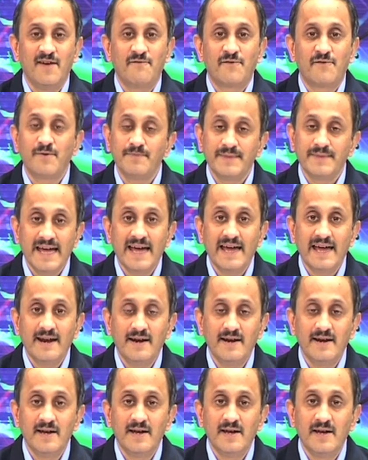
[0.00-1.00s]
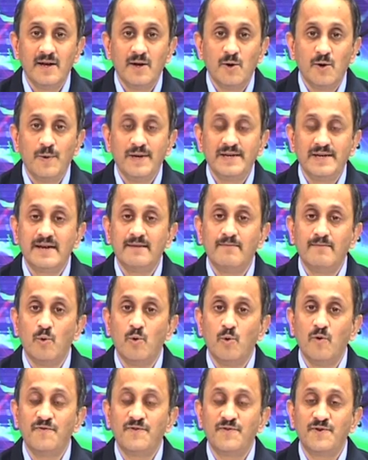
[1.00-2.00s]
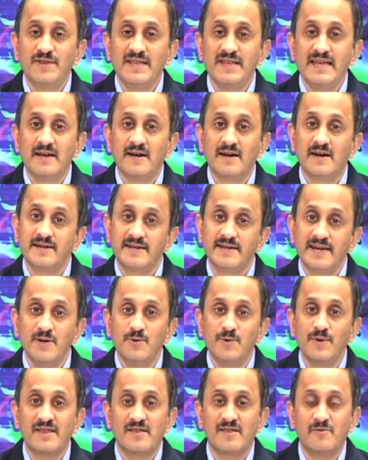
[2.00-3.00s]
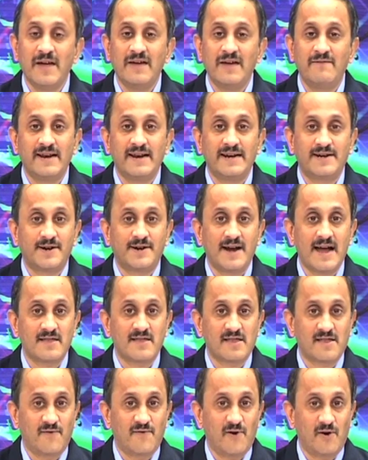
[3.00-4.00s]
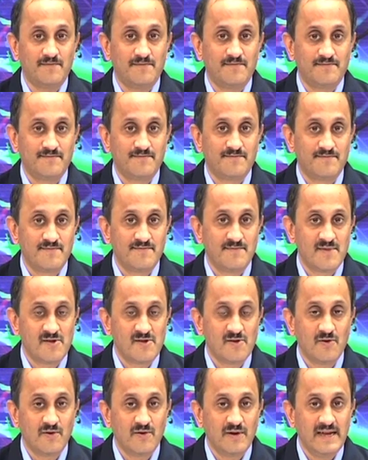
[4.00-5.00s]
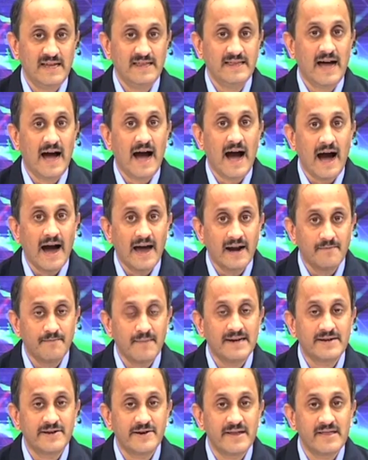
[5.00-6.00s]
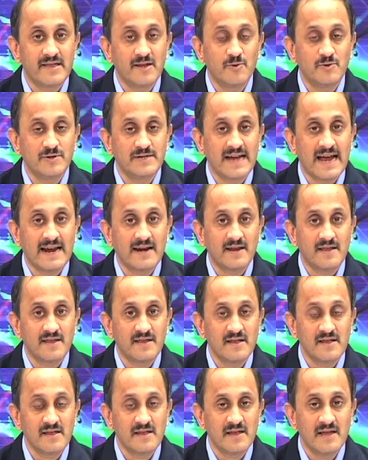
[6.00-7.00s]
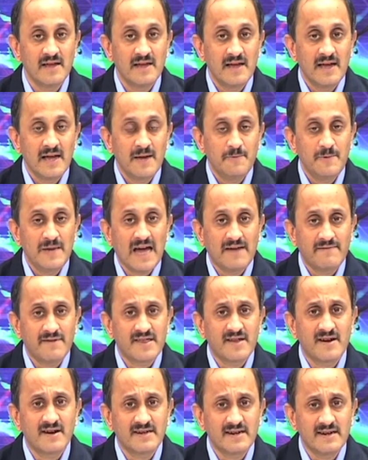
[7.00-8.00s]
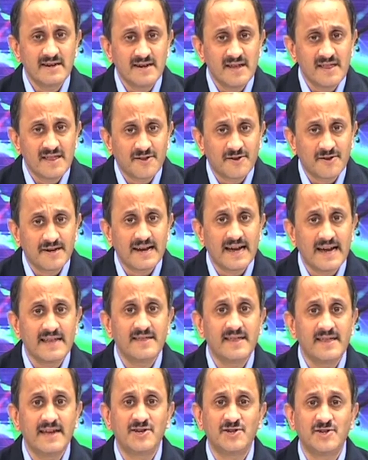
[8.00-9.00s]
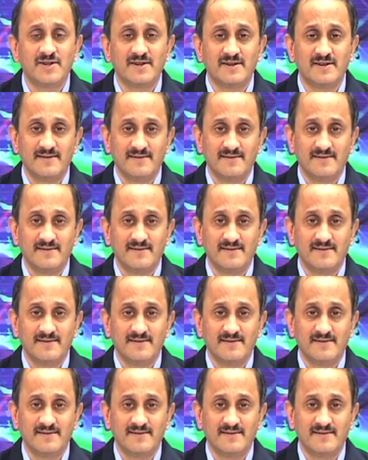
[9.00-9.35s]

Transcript: From there, we shall move to the continuous wavelet transform. So, in the Haar multi-resolution analysis, we have a certain discretization